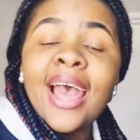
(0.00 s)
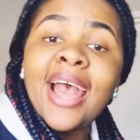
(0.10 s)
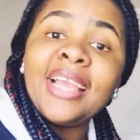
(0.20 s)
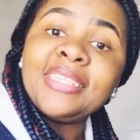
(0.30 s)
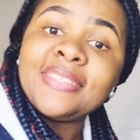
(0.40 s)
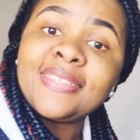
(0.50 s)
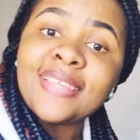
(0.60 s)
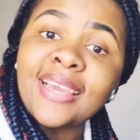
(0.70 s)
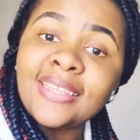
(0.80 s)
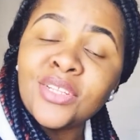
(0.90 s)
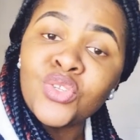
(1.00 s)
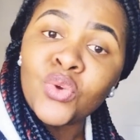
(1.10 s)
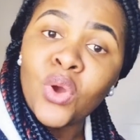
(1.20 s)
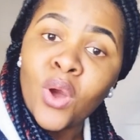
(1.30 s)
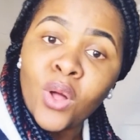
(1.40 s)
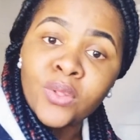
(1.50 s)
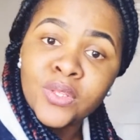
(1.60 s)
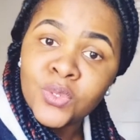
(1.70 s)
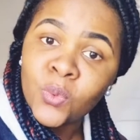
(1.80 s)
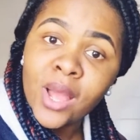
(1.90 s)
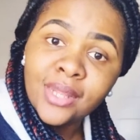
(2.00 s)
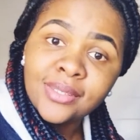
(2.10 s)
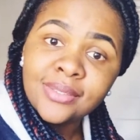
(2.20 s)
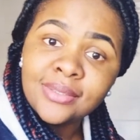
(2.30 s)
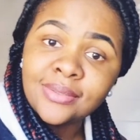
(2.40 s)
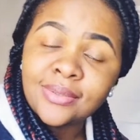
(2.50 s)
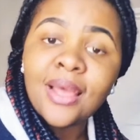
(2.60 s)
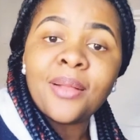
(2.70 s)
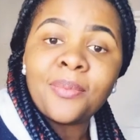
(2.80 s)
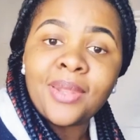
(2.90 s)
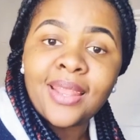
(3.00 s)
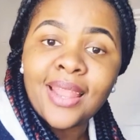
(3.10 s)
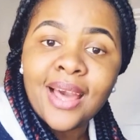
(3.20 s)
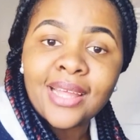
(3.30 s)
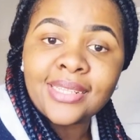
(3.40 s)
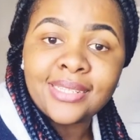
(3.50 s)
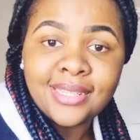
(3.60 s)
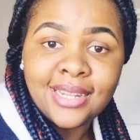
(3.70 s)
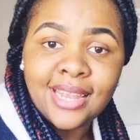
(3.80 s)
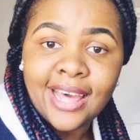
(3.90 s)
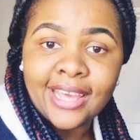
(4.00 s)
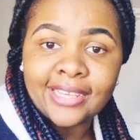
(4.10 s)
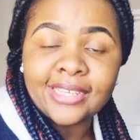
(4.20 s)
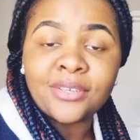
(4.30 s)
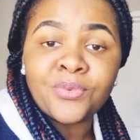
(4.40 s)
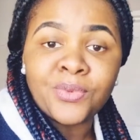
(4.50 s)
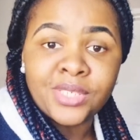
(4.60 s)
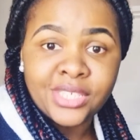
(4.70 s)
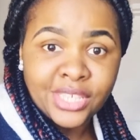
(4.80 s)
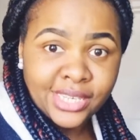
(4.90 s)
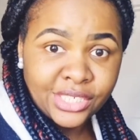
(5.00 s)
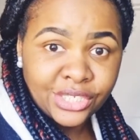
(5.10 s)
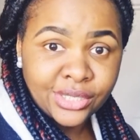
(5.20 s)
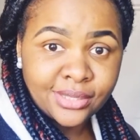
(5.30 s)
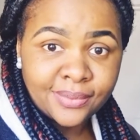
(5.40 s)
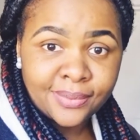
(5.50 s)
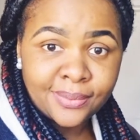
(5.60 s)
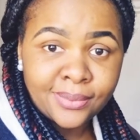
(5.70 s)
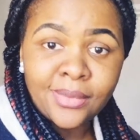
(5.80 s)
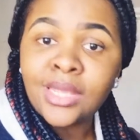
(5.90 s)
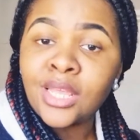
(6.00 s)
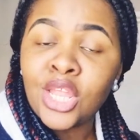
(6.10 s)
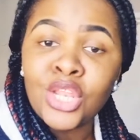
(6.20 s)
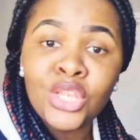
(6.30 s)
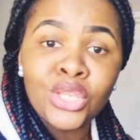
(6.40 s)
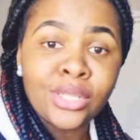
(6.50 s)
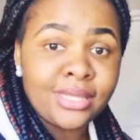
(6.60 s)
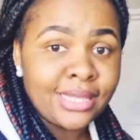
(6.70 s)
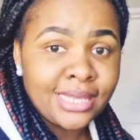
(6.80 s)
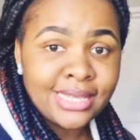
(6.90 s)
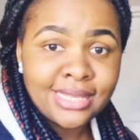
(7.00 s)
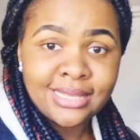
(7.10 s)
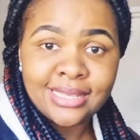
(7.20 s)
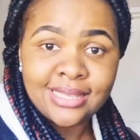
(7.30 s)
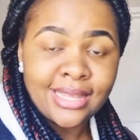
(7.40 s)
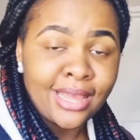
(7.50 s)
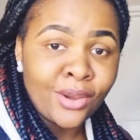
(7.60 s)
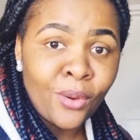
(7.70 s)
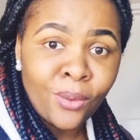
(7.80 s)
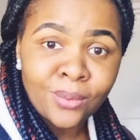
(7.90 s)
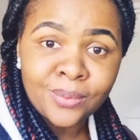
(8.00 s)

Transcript: I decided to call this one bloodline rejection. Not the easiest at all.